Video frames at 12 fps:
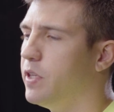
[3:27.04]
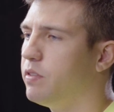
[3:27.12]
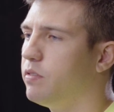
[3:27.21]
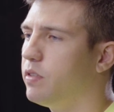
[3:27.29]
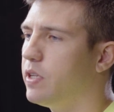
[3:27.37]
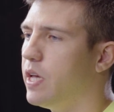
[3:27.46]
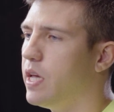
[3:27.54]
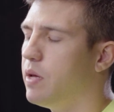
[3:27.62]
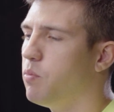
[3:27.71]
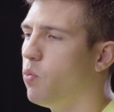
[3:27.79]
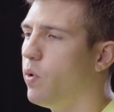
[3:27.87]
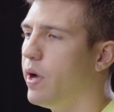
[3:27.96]
This is a
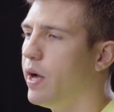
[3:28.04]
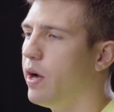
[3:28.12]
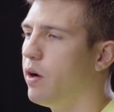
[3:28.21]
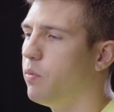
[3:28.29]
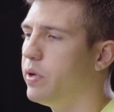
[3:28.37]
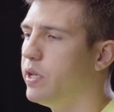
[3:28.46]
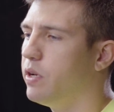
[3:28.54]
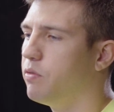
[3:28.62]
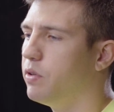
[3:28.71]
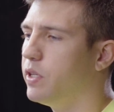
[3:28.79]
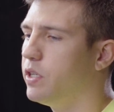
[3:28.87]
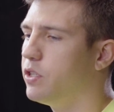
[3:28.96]
game where we did a
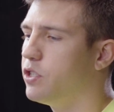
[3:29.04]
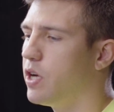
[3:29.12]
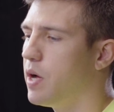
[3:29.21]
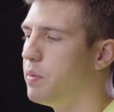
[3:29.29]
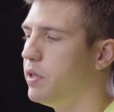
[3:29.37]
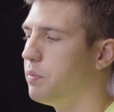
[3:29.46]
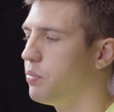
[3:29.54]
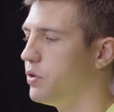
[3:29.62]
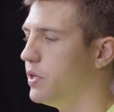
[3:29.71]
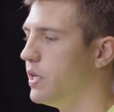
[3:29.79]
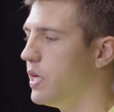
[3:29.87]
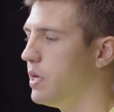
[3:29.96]
really good job in the
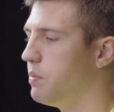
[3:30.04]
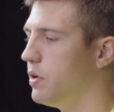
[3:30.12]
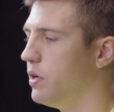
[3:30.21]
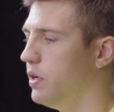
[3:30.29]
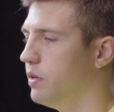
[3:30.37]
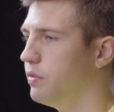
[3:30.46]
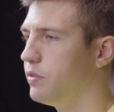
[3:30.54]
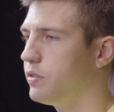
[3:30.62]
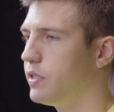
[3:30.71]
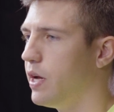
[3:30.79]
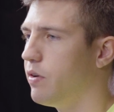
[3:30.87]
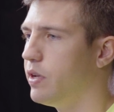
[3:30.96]
pregame of
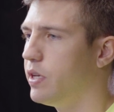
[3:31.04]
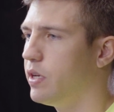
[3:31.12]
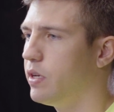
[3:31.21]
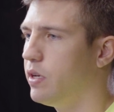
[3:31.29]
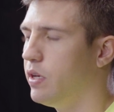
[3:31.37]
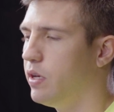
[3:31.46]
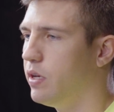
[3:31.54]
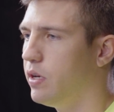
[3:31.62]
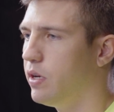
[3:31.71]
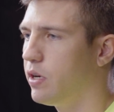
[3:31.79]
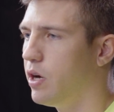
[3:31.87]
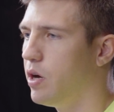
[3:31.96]
scouting
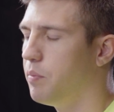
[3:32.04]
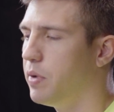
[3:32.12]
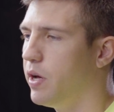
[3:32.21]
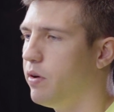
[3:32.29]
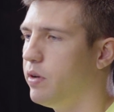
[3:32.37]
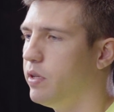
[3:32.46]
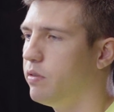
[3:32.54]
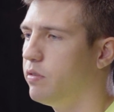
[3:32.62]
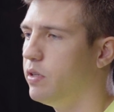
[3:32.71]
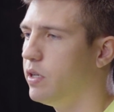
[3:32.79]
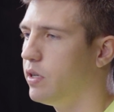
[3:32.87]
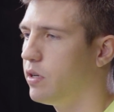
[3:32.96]
uh, a compound and
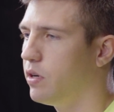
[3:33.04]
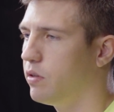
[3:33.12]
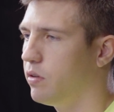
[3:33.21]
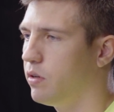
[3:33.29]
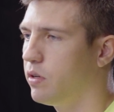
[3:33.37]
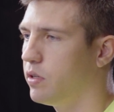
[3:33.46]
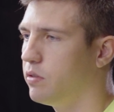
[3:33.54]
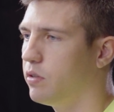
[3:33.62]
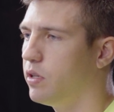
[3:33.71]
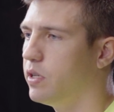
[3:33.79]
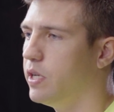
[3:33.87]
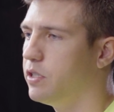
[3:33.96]
seeing a, con a
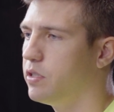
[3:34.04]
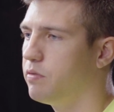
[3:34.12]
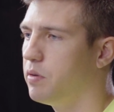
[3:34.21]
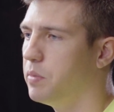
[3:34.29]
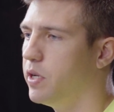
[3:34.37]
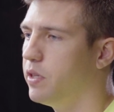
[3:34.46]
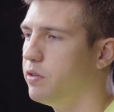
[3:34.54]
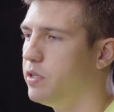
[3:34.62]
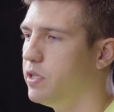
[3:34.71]
consolidation from another